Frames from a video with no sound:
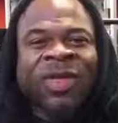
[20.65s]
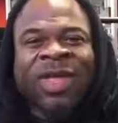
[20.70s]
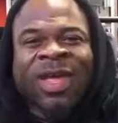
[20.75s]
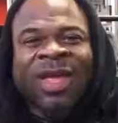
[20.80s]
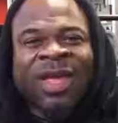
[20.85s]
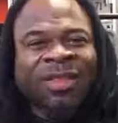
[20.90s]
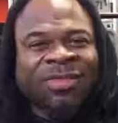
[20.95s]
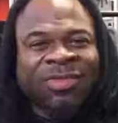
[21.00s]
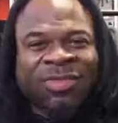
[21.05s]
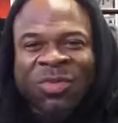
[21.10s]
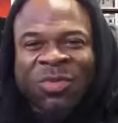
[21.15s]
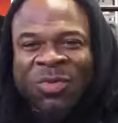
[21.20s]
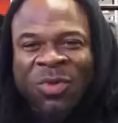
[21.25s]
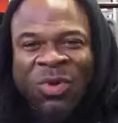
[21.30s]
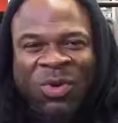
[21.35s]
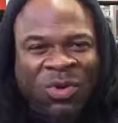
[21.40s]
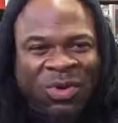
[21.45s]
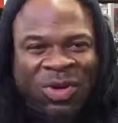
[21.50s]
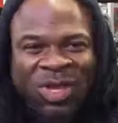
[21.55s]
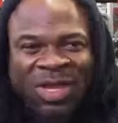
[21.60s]
Forget the
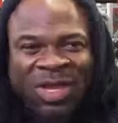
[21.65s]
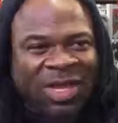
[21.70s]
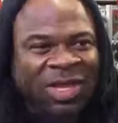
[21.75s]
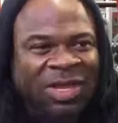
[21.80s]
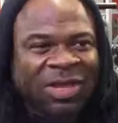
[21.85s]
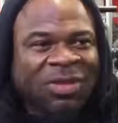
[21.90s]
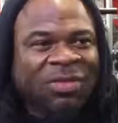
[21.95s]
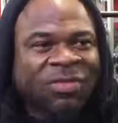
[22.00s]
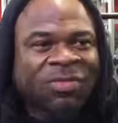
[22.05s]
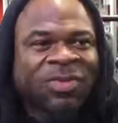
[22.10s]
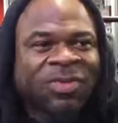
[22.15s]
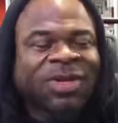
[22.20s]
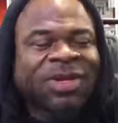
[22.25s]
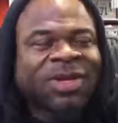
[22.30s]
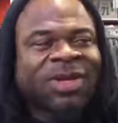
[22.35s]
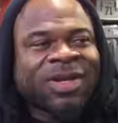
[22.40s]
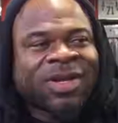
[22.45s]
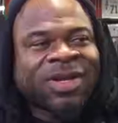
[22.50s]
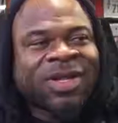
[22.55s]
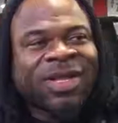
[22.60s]
wordy,
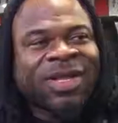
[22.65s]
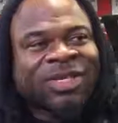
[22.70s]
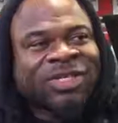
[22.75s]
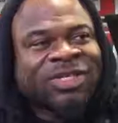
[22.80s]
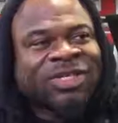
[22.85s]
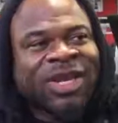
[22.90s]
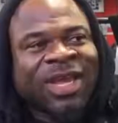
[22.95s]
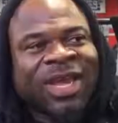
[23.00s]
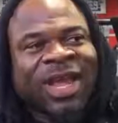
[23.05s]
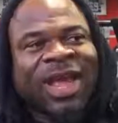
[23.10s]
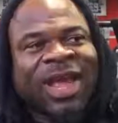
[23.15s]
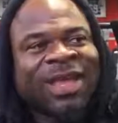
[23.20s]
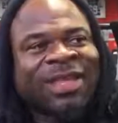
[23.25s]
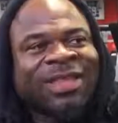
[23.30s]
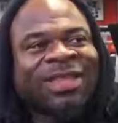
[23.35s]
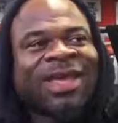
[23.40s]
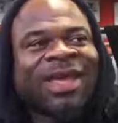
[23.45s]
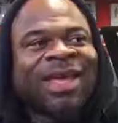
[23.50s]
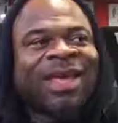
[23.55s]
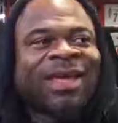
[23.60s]
cliche
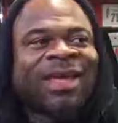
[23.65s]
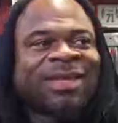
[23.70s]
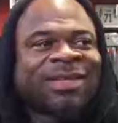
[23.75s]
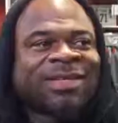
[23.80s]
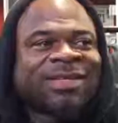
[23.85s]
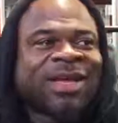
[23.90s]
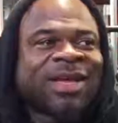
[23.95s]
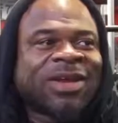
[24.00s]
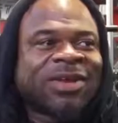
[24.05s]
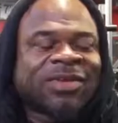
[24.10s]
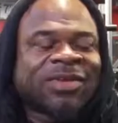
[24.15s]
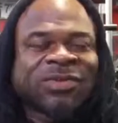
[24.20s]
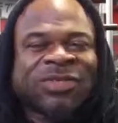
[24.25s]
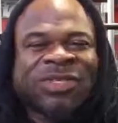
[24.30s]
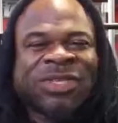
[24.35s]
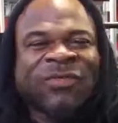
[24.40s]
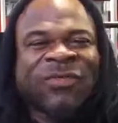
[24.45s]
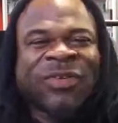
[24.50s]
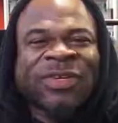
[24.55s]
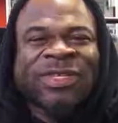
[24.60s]
ideas that
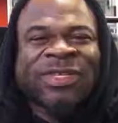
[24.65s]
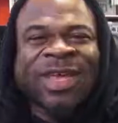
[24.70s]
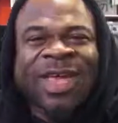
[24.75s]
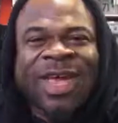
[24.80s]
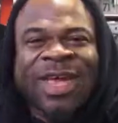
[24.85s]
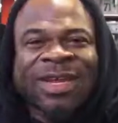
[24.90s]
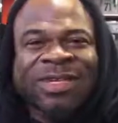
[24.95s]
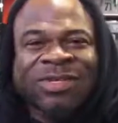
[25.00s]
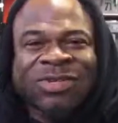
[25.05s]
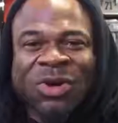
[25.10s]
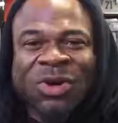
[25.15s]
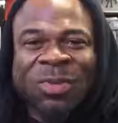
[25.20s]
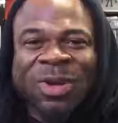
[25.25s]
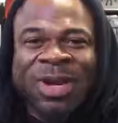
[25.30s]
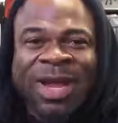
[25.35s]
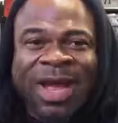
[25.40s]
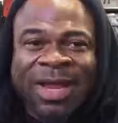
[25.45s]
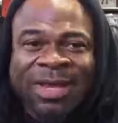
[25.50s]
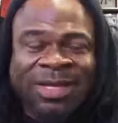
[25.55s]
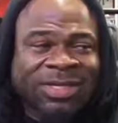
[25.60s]
are sophisticated
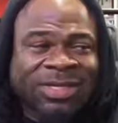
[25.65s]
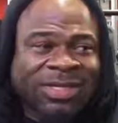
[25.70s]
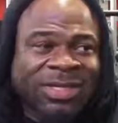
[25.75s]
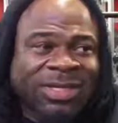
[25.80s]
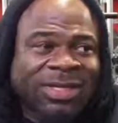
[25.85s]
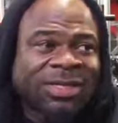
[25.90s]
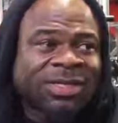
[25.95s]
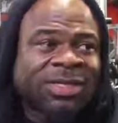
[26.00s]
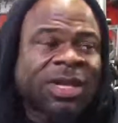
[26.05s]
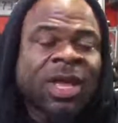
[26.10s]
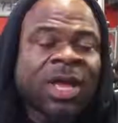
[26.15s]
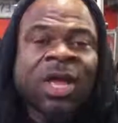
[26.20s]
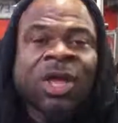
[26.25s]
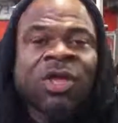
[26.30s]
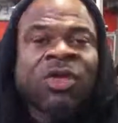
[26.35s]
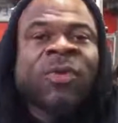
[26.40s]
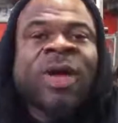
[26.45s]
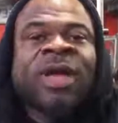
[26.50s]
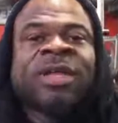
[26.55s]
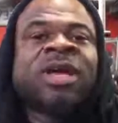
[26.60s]
terminologies.
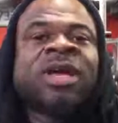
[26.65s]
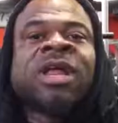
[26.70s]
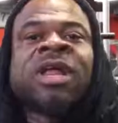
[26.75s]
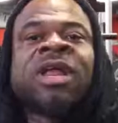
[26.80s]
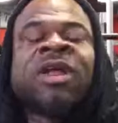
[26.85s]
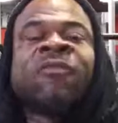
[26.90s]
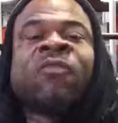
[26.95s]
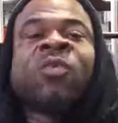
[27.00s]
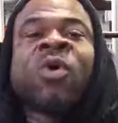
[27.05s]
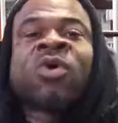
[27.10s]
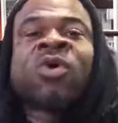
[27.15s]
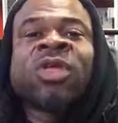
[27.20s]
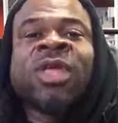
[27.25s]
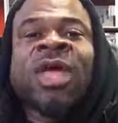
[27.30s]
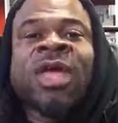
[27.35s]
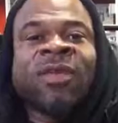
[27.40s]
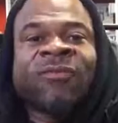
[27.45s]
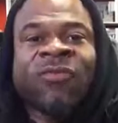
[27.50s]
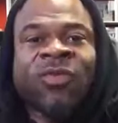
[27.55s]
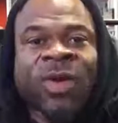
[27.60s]
You ain't done enough work
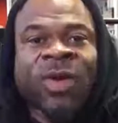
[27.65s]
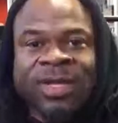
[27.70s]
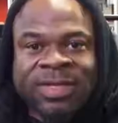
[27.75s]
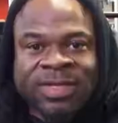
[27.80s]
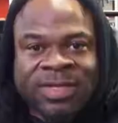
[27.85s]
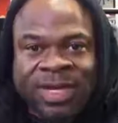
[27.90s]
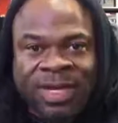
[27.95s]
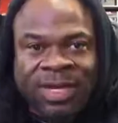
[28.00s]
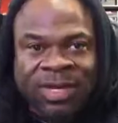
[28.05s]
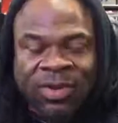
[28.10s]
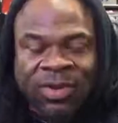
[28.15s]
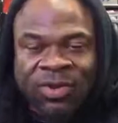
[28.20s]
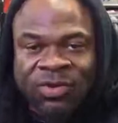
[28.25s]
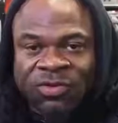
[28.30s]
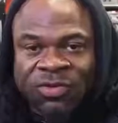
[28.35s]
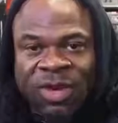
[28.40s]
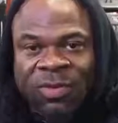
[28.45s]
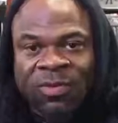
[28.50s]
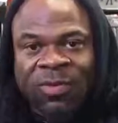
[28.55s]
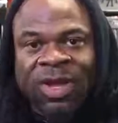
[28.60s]
yet if you ain't seen
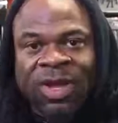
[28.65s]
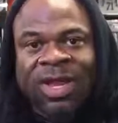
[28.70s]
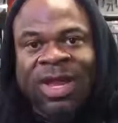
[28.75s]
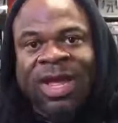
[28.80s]
your dream